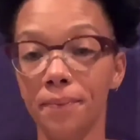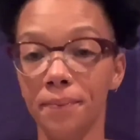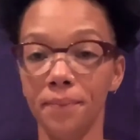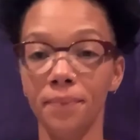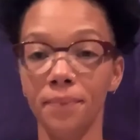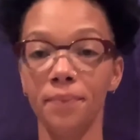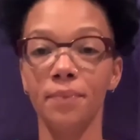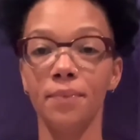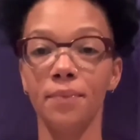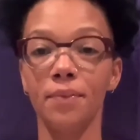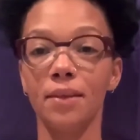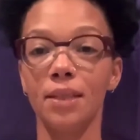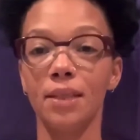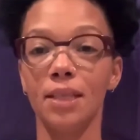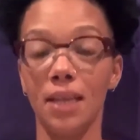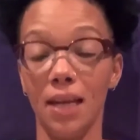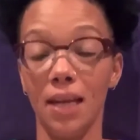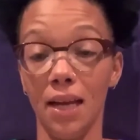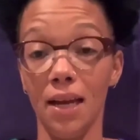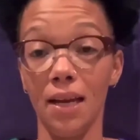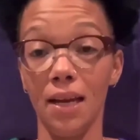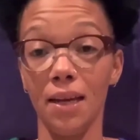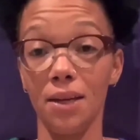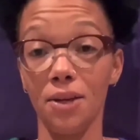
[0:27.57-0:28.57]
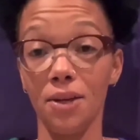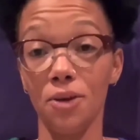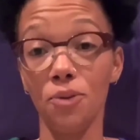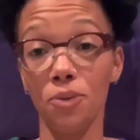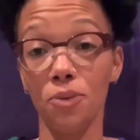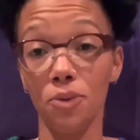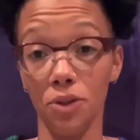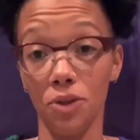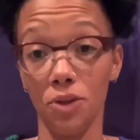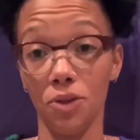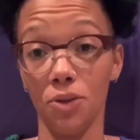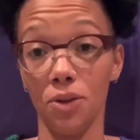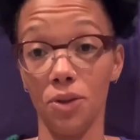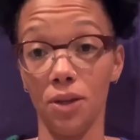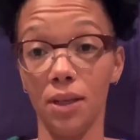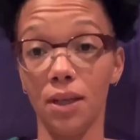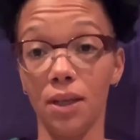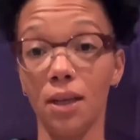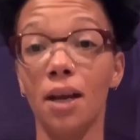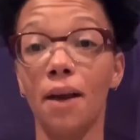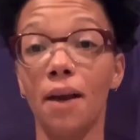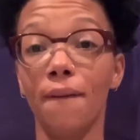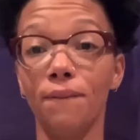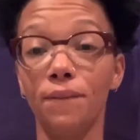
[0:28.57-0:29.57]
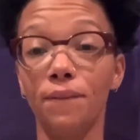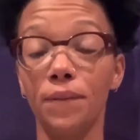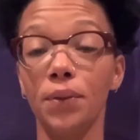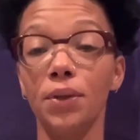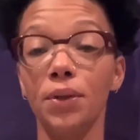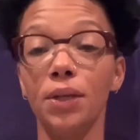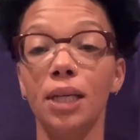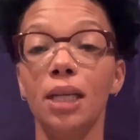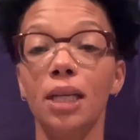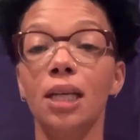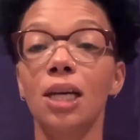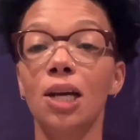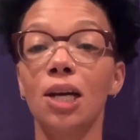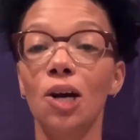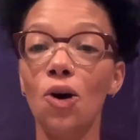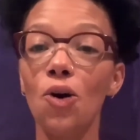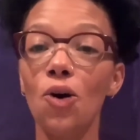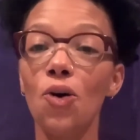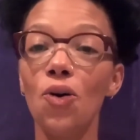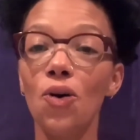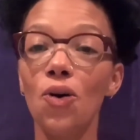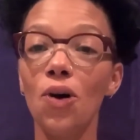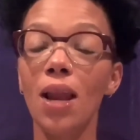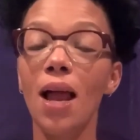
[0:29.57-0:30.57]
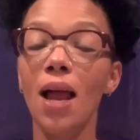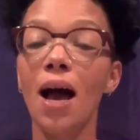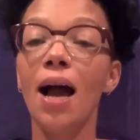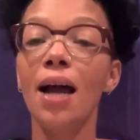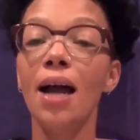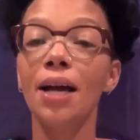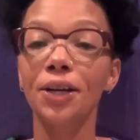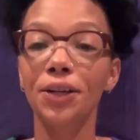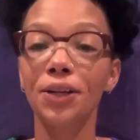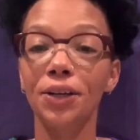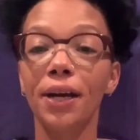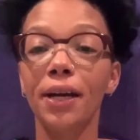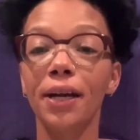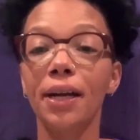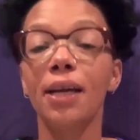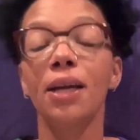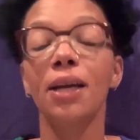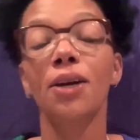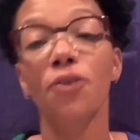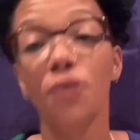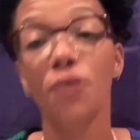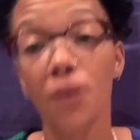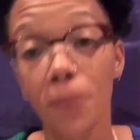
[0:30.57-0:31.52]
Today, we're doing free online credit repair